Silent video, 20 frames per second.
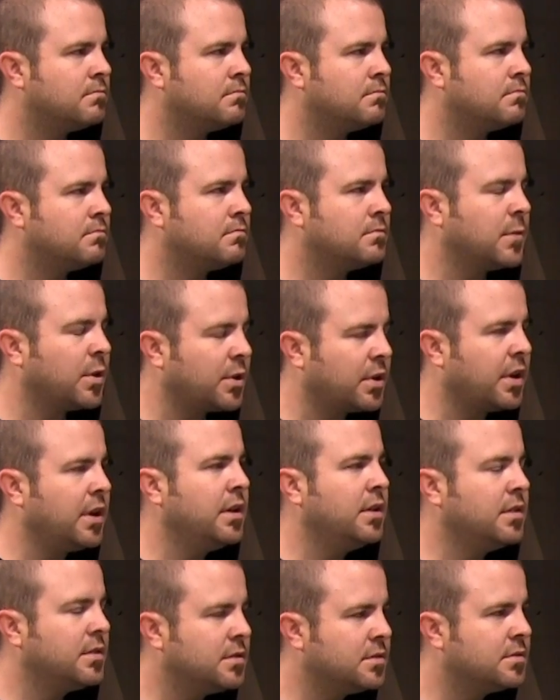
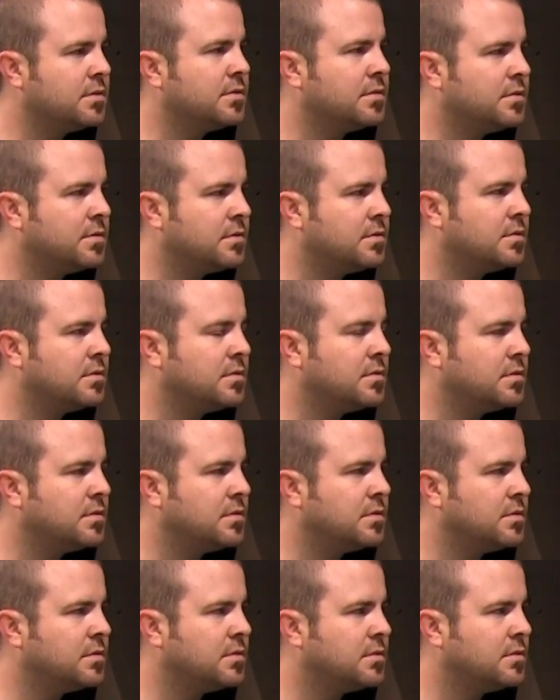
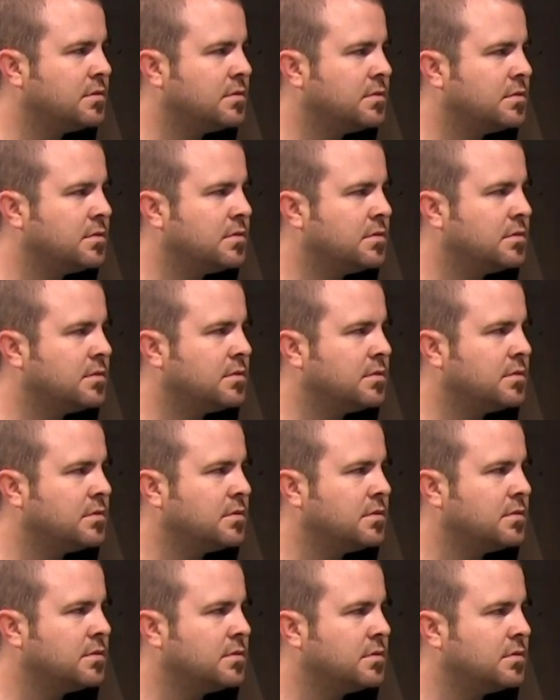
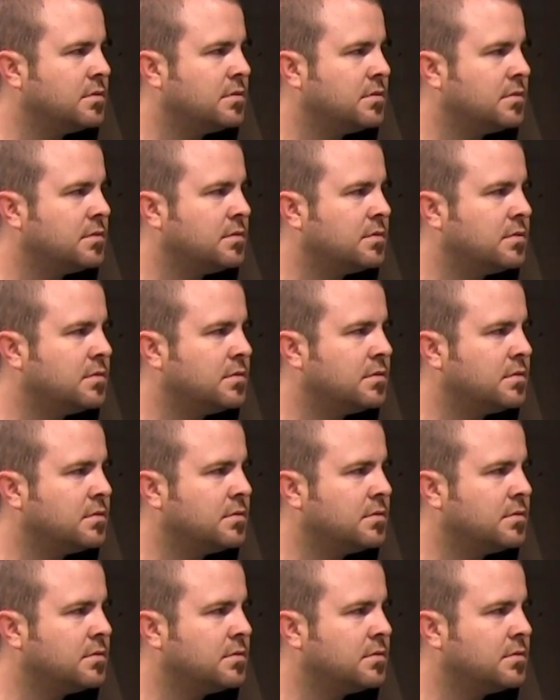(not speaking)